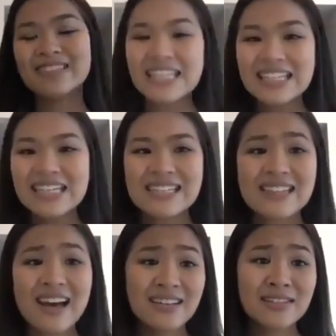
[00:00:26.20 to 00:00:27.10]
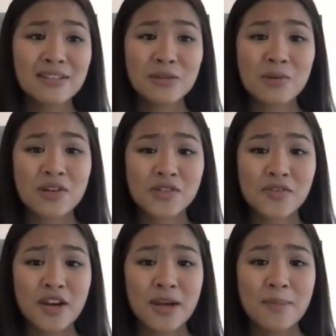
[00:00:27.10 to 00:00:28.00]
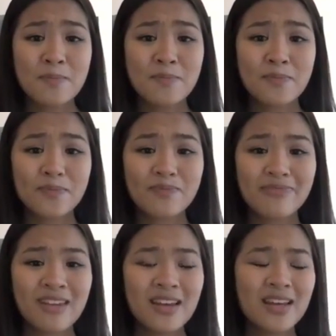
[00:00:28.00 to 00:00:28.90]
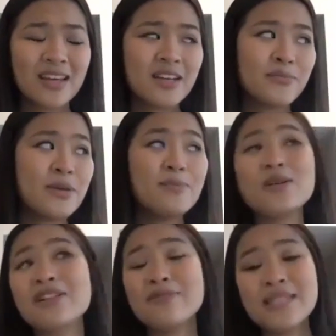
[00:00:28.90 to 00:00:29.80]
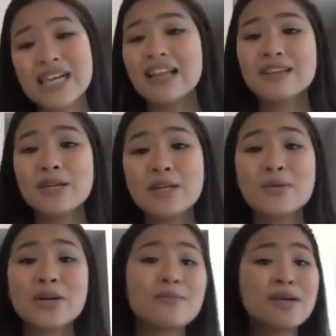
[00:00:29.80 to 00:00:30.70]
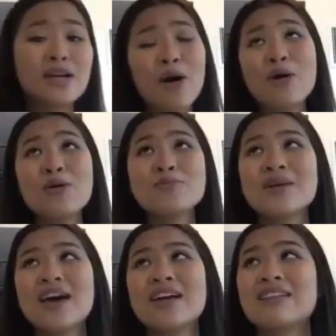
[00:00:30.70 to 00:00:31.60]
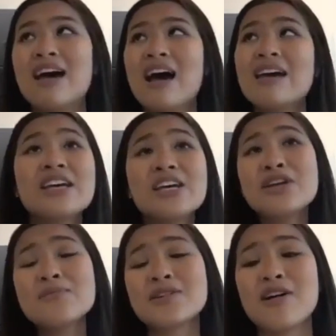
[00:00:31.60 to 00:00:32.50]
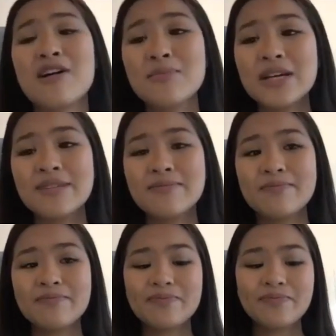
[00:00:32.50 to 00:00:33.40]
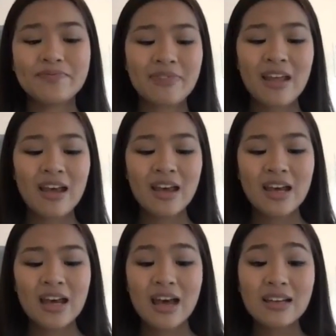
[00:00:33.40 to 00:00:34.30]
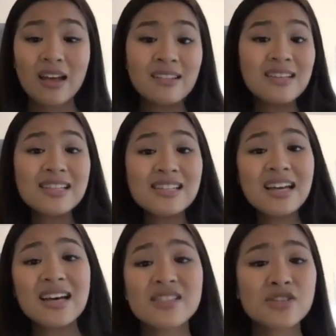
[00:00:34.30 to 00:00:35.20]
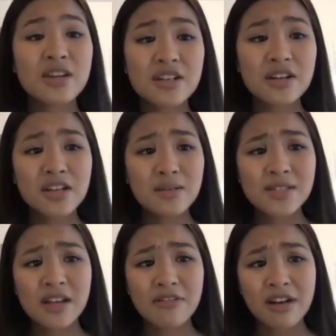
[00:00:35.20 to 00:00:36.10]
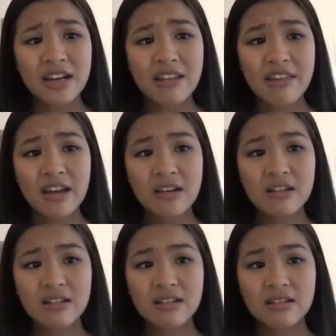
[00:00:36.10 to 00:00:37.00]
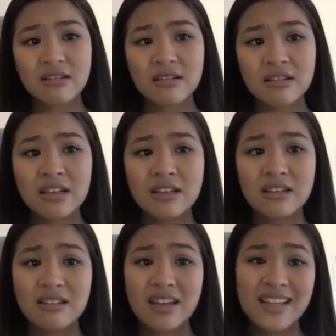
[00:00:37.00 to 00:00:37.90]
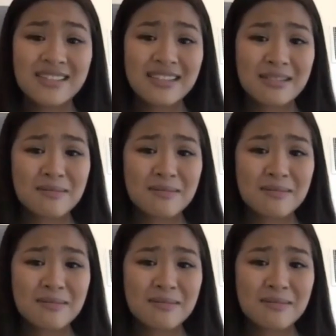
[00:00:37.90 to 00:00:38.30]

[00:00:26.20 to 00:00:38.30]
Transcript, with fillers: lately it's gotten a little worse for him people have been telling me to put him in a home, and I hear him and all, but at least he hasn't tried to hurt himself or anything. Yet.